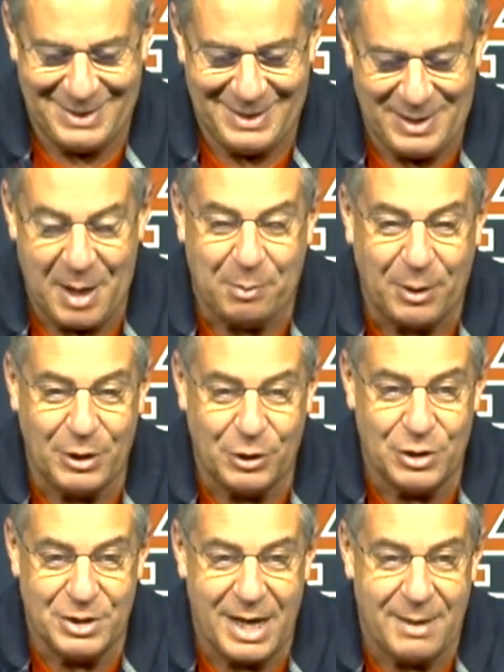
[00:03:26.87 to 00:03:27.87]
they played
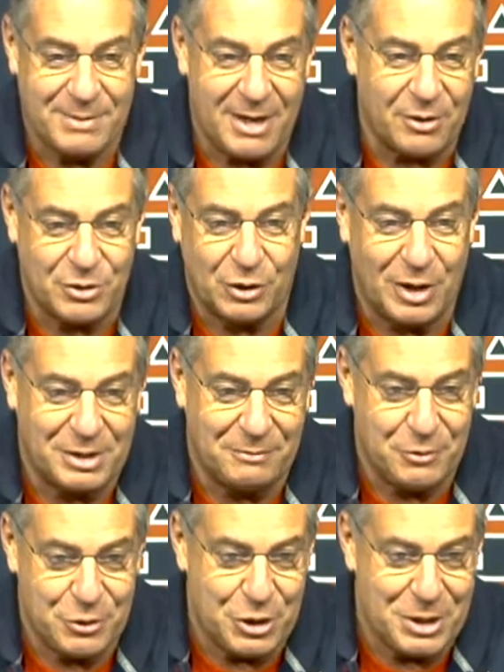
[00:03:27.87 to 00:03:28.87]
good teams. They also lost to
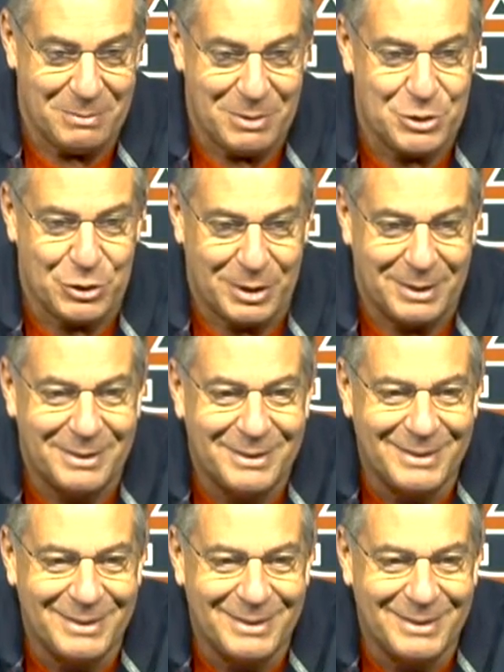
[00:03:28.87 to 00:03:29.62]
Virginia and Michigan.